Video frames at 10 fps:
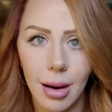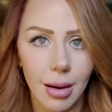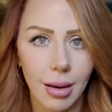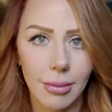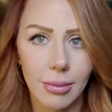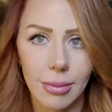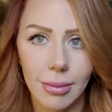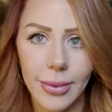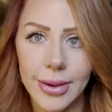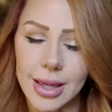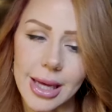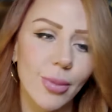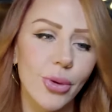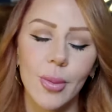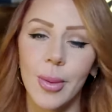Um, because he
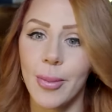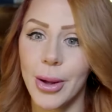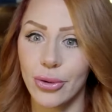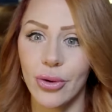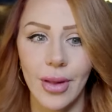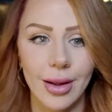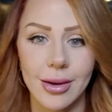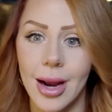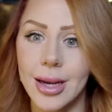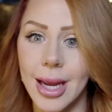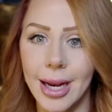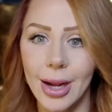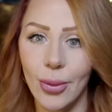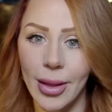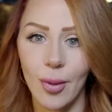keeps showing me a picture of like the
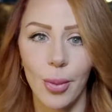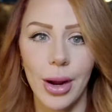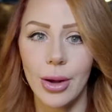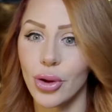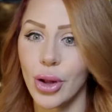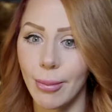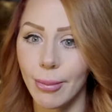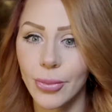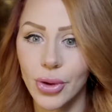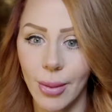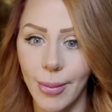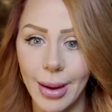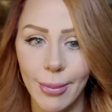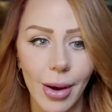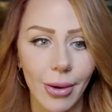Titanic when they would break a sham-
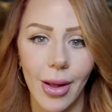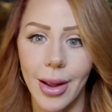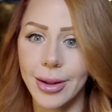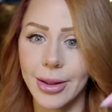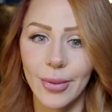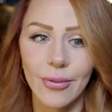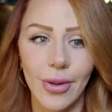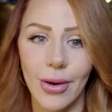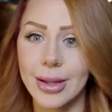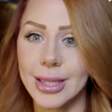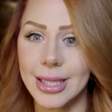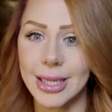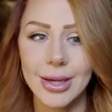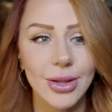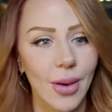champagne bottle on it and it would float out to sea.